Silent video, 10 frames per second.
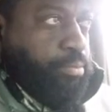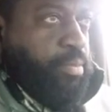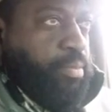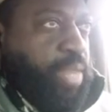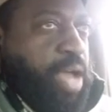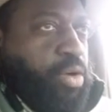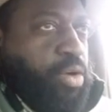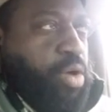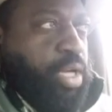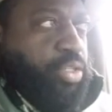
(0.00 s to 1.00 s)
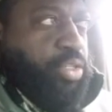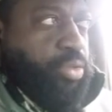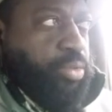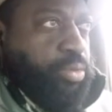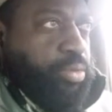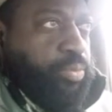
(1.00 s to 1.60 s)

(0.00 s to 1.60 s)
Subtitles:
Now going to